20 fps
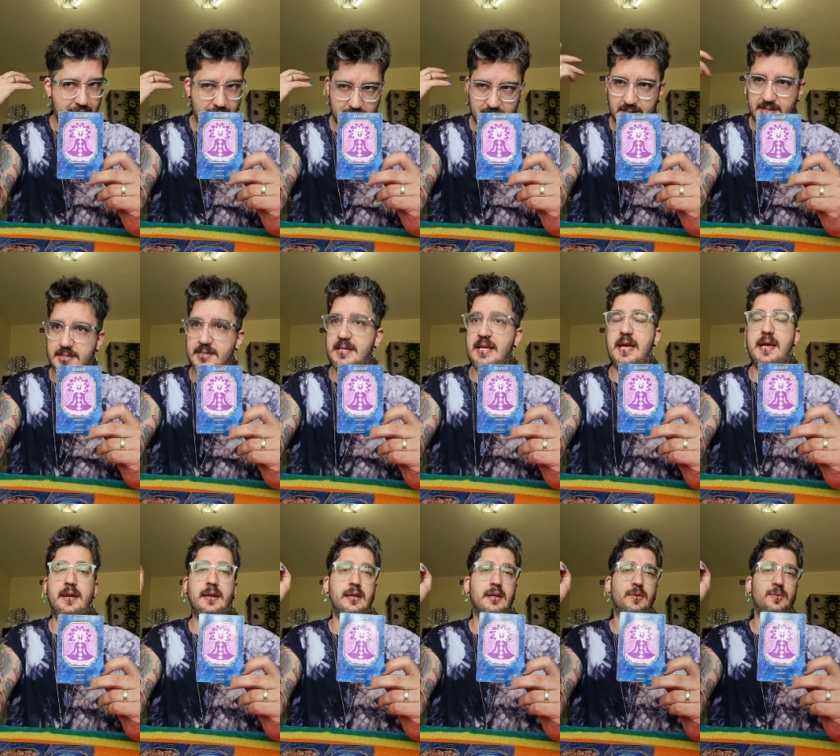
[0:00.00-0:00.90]

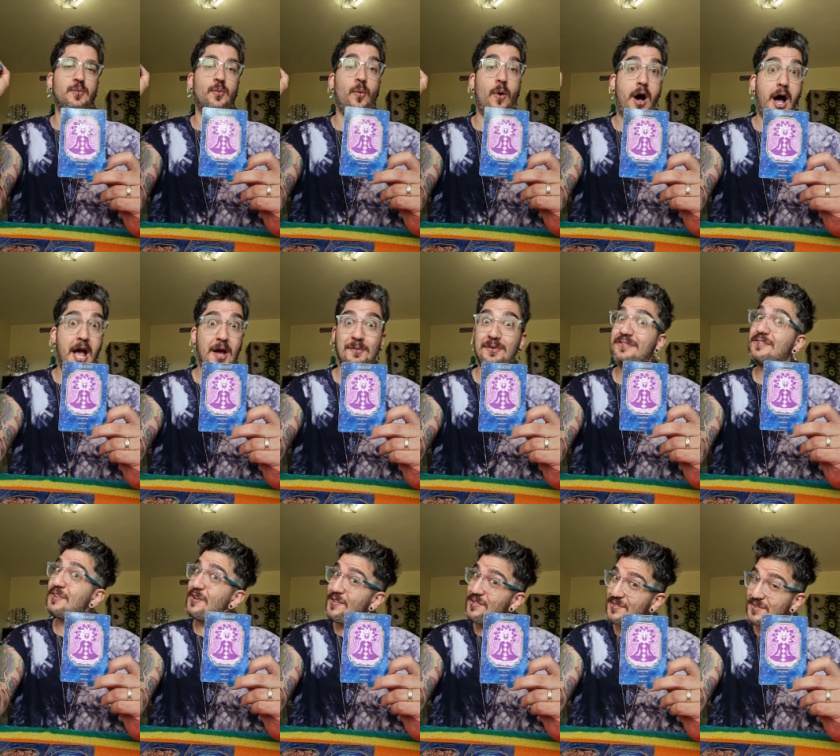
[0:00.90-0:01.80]
understanding why we've
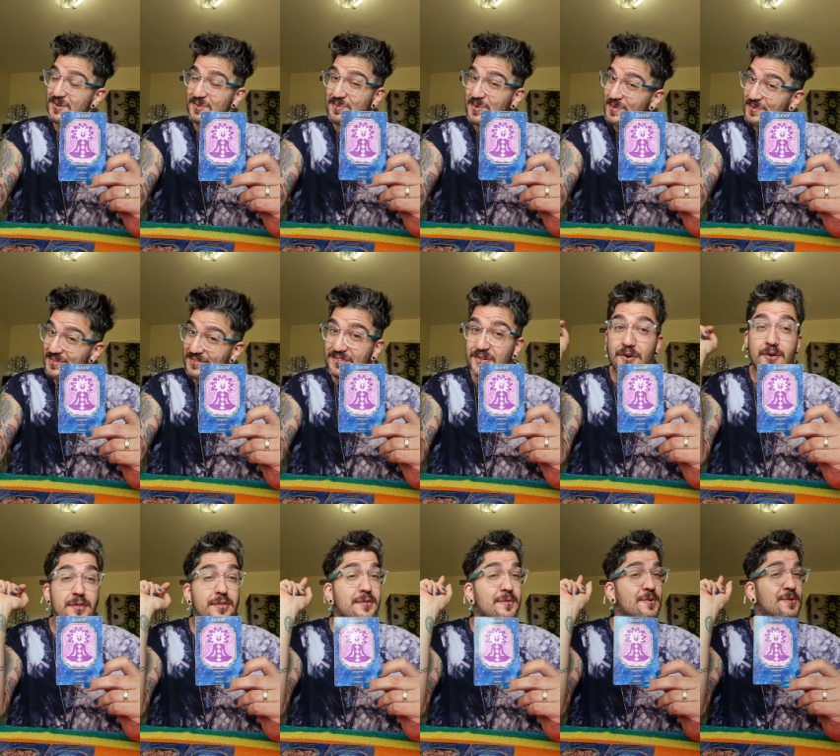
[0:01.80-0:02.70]
gone through what we've
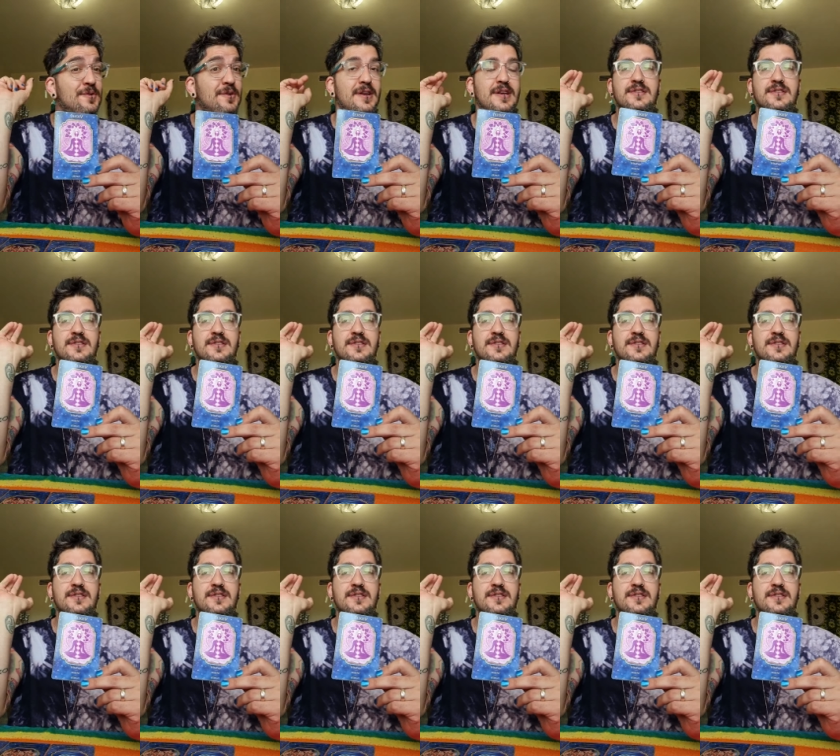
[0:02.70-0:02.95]
gone through.